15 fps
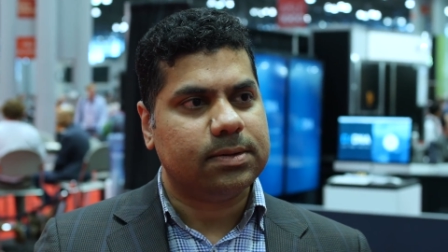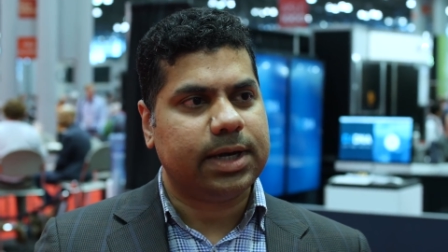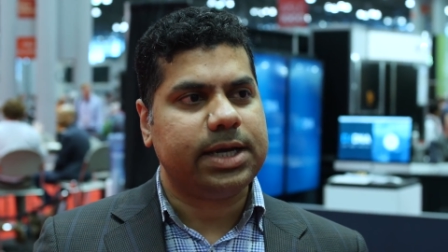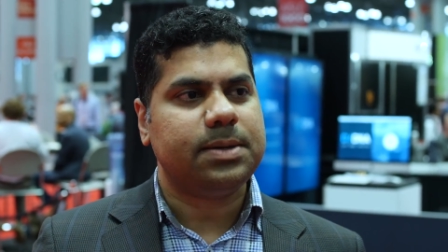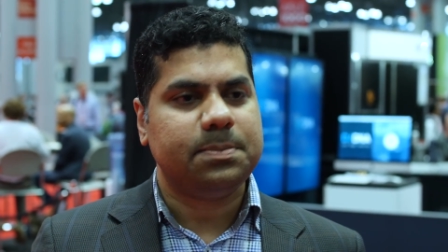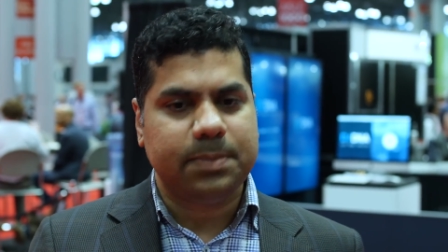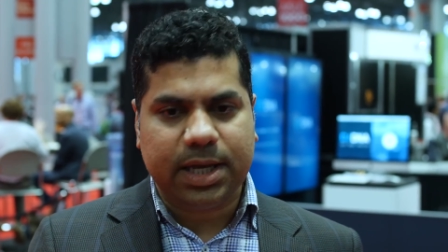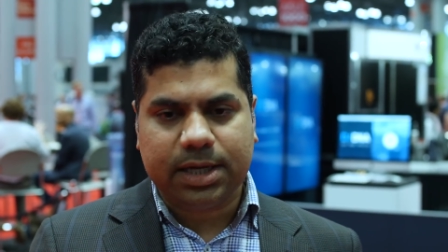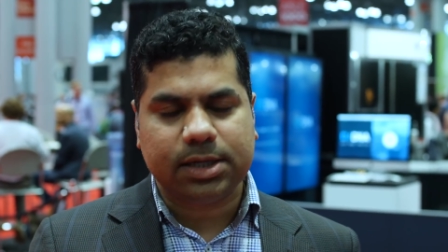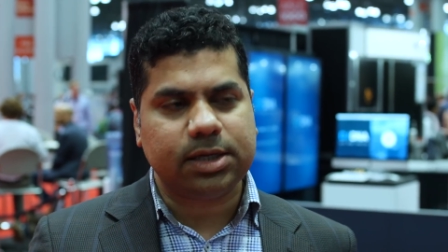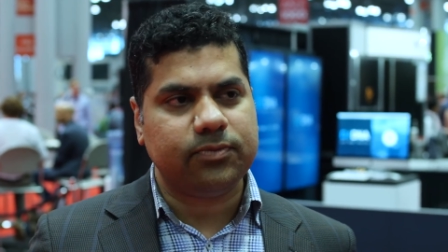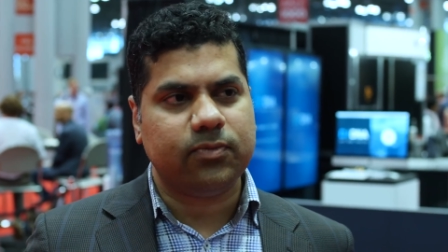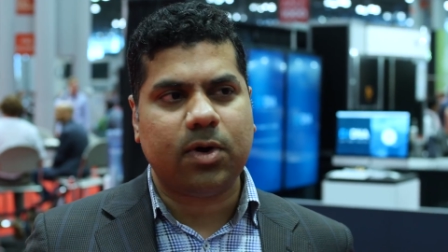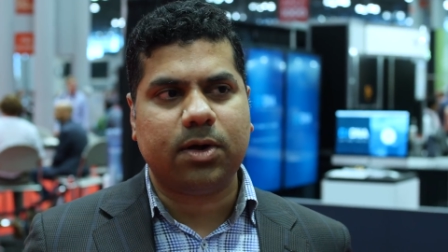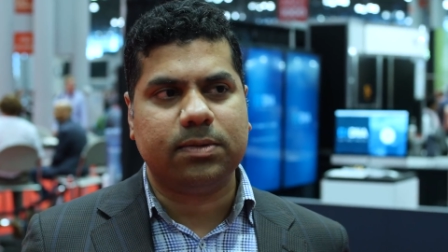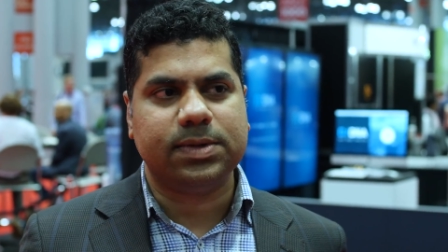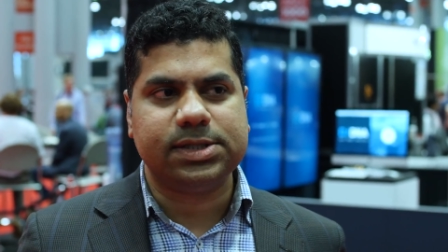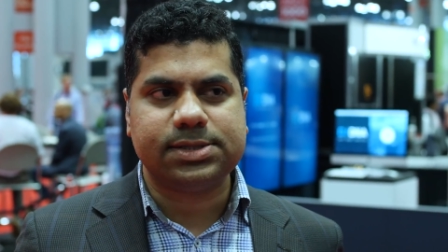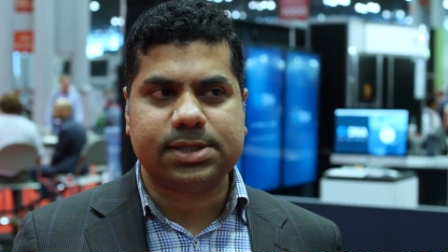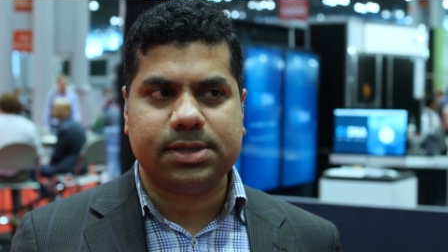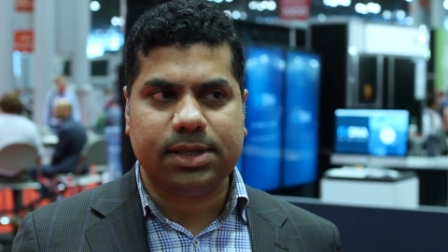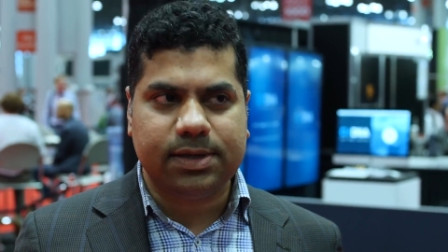right? Make it evolve.
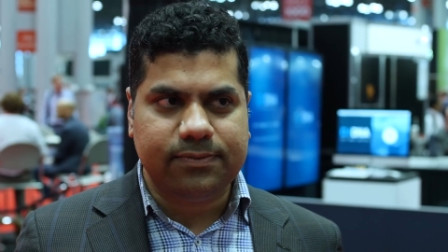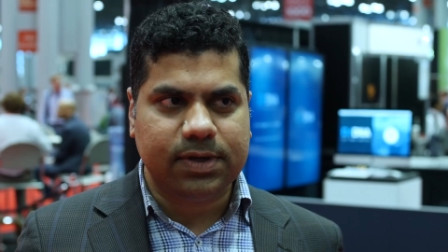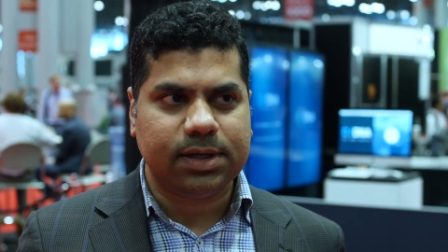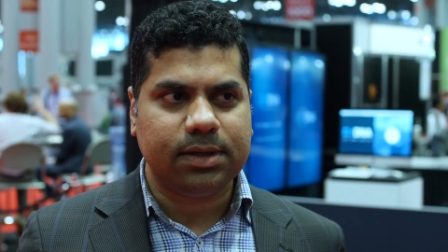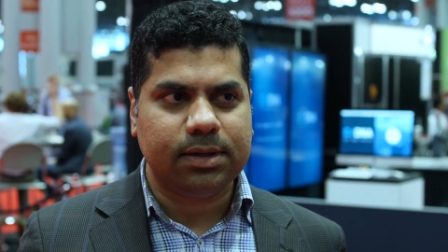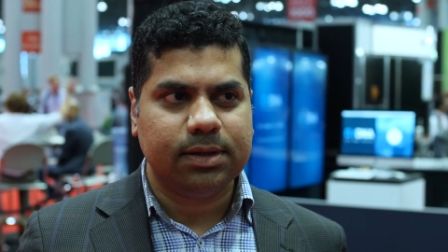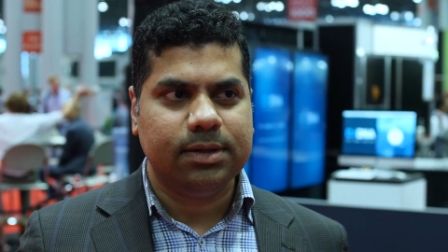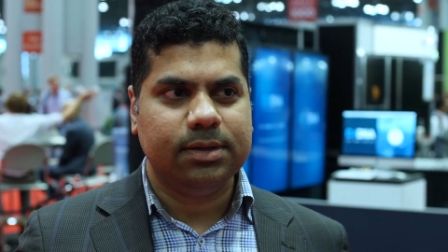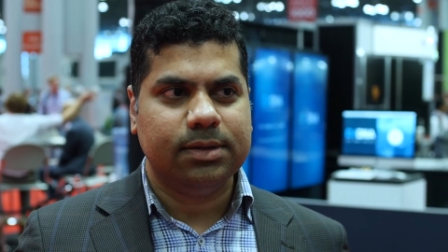It's a living,